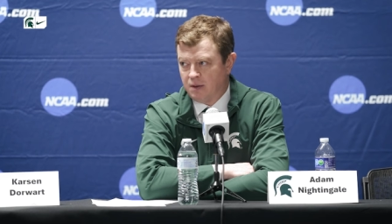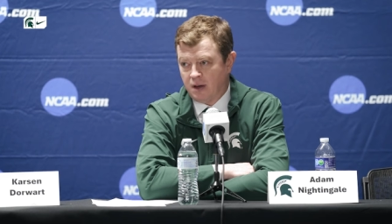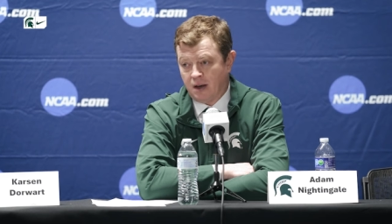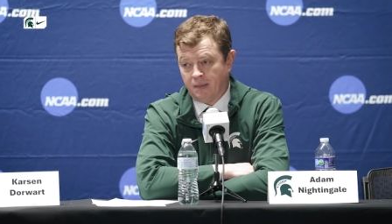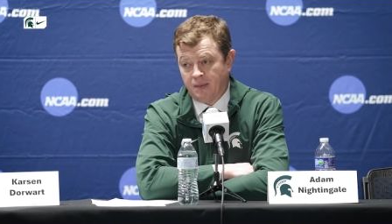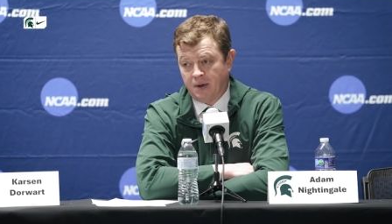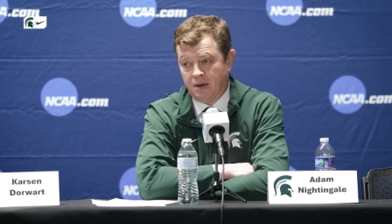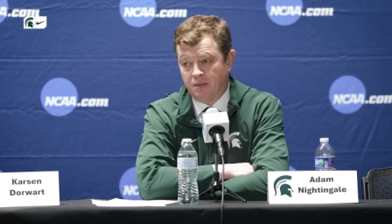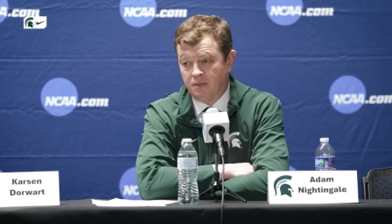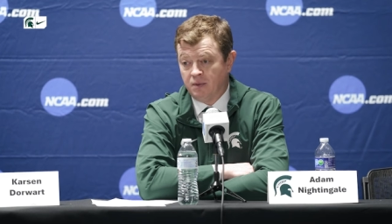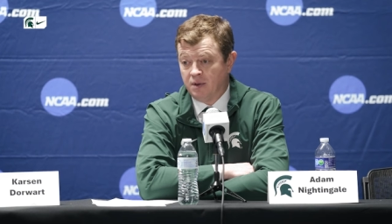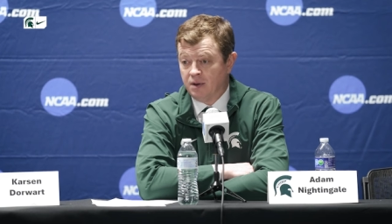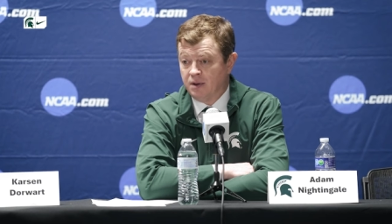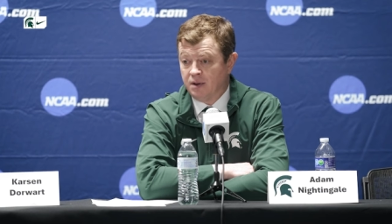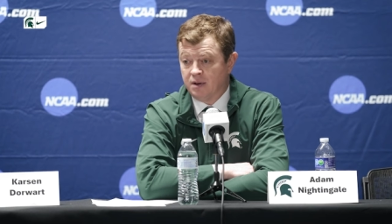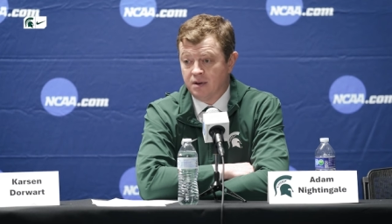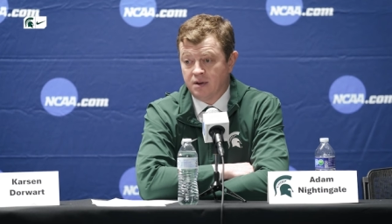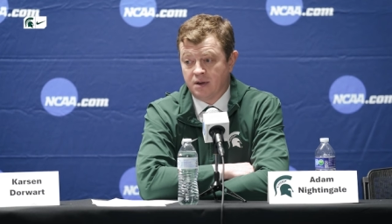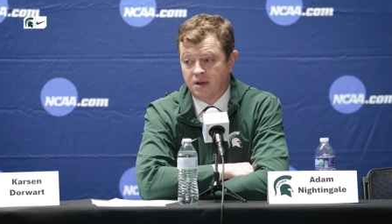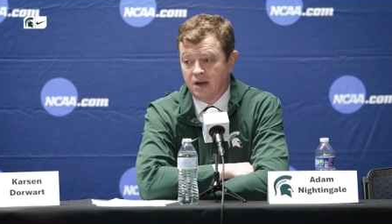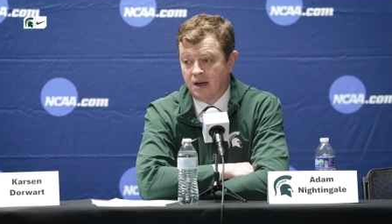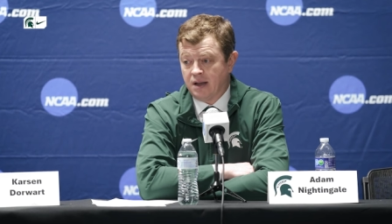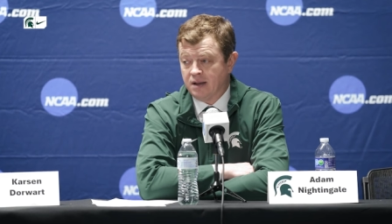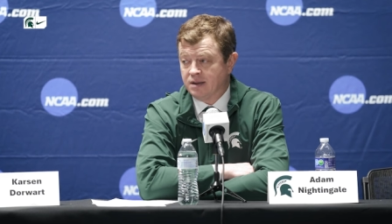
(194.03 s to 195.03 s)
really
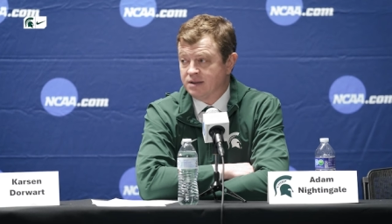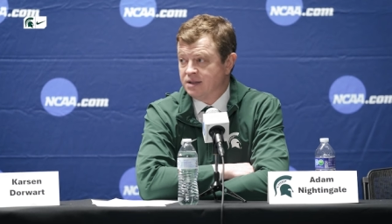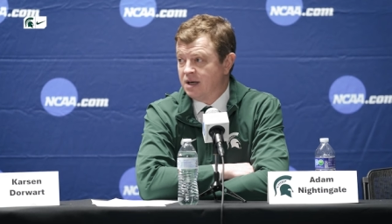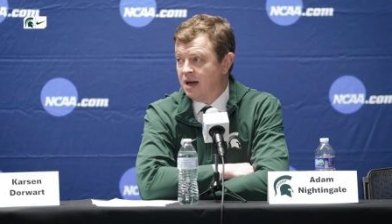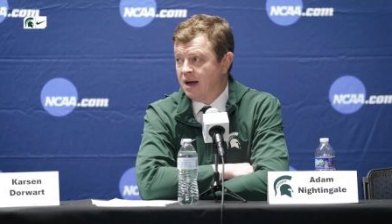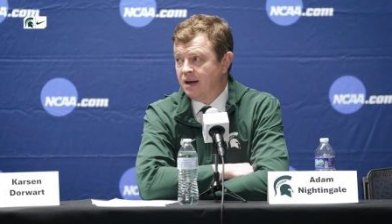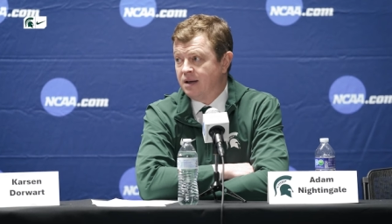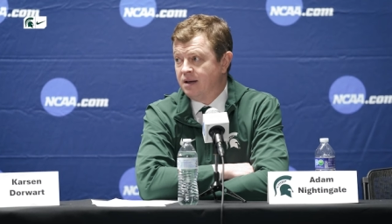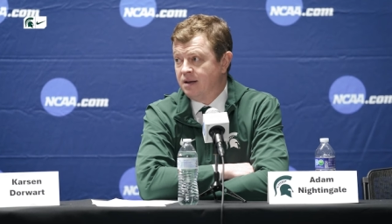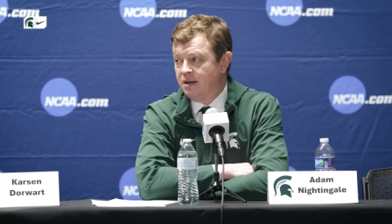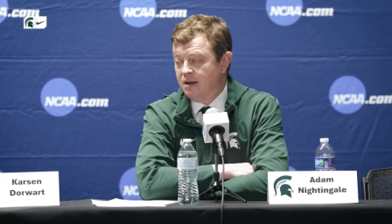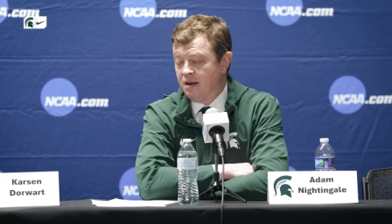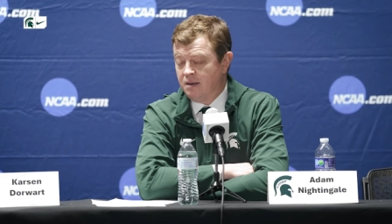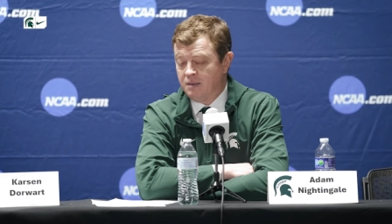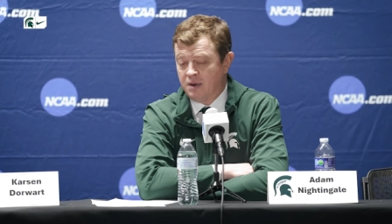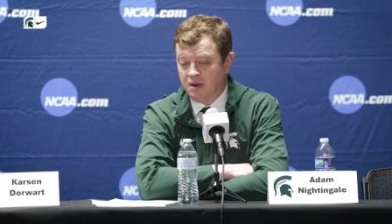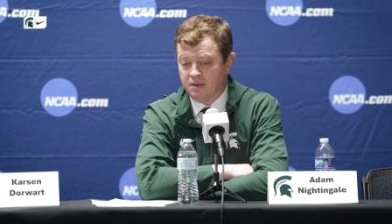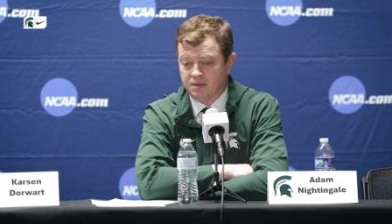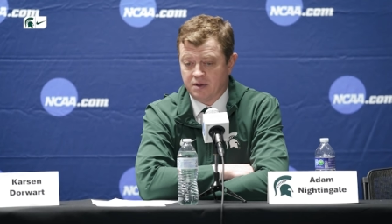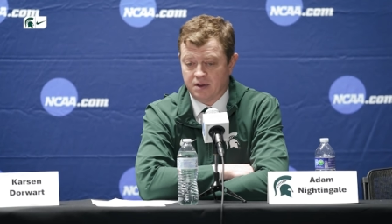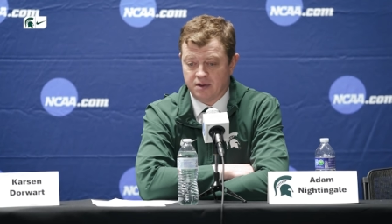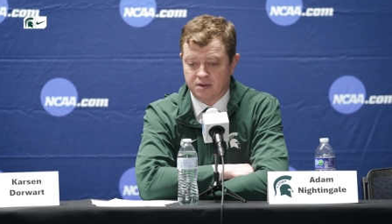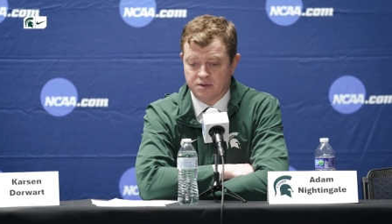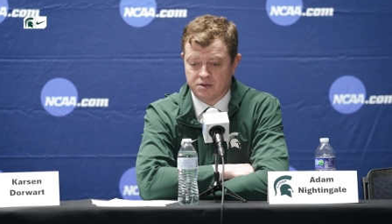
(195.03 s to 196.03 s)
good college hockey game. I
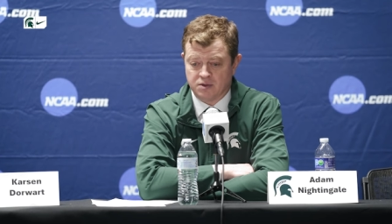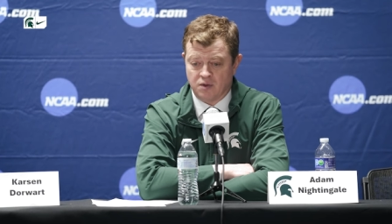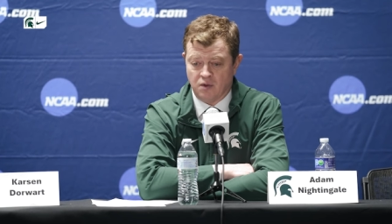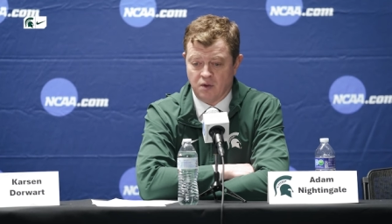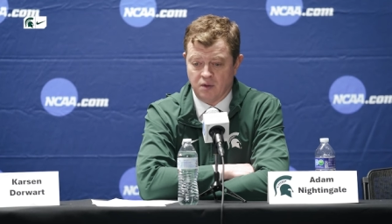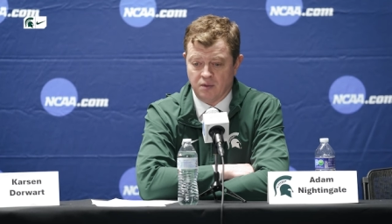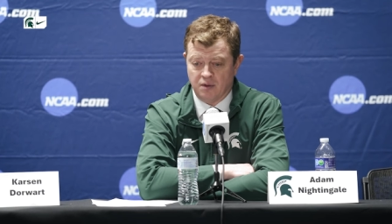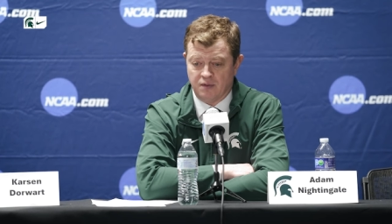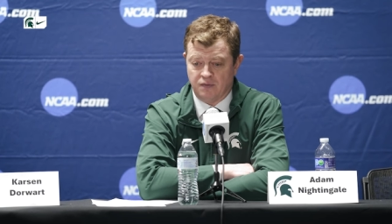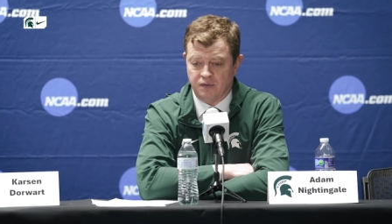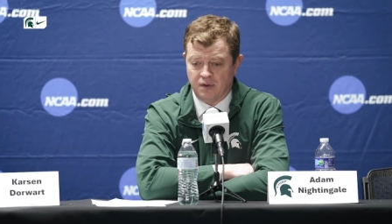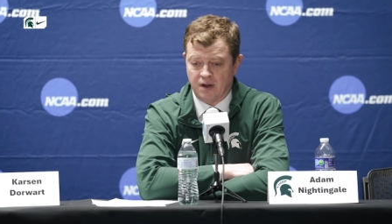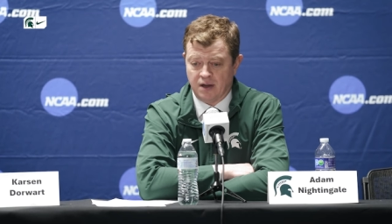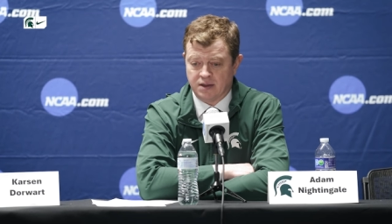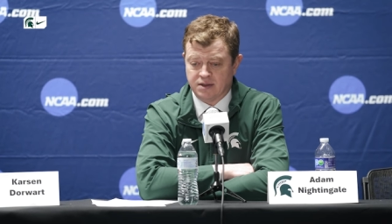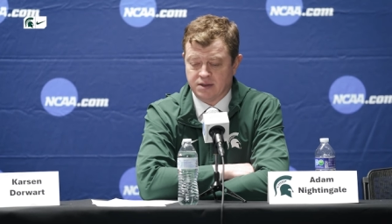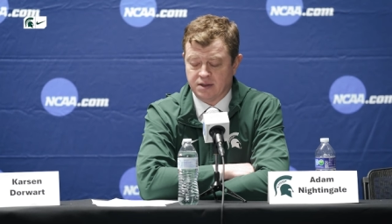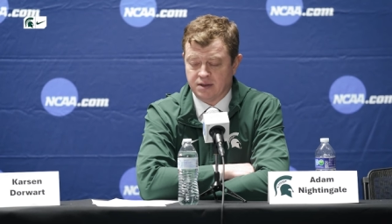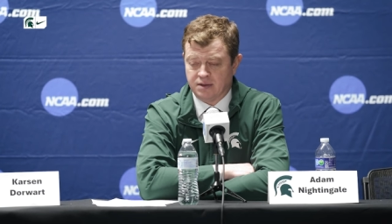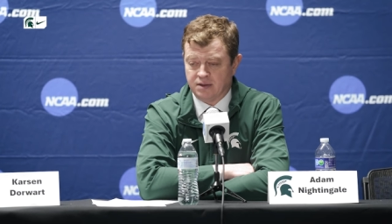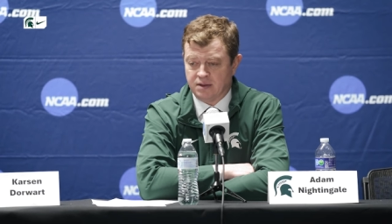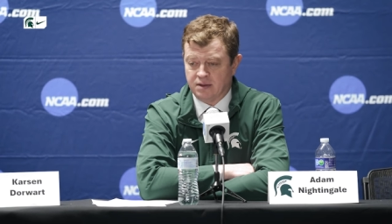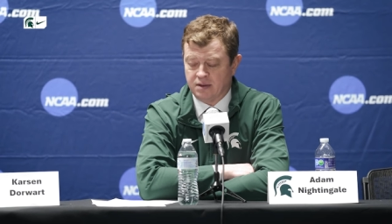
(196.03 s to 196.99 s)
don't think the score reflects it,